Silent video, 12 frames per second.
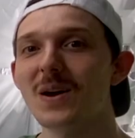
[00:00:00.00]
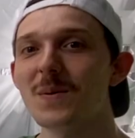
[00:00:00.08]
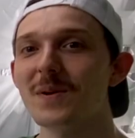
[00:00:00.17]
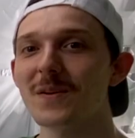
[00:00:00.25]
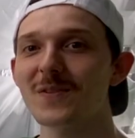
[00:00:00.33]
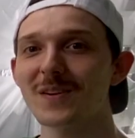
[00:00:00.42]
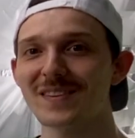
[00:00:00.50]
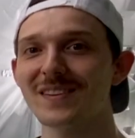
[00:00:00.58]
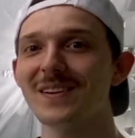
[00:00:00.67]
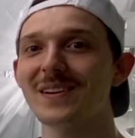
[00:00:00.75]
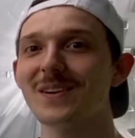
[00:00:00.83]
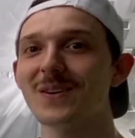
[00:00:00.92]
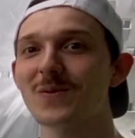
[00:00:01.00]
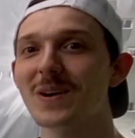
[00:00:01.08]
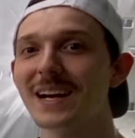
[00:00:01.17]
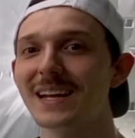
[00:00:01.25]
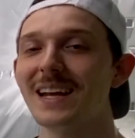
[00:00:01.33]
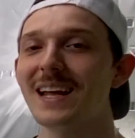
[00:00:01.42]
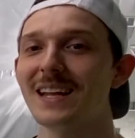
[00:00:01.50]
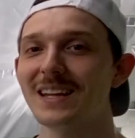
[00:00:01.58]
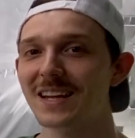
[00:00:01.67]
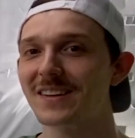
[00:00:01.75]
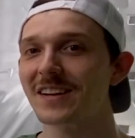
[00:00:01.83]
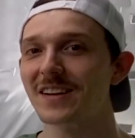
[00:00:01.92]
But if you're still here and ready,
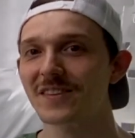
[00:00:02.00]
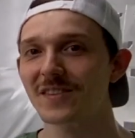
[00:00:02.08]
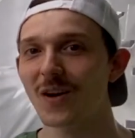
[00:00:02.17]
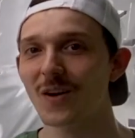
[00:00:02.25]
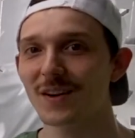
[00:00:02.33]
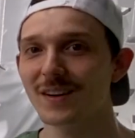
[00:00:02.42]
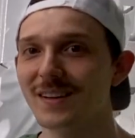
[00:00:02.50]
let's get started.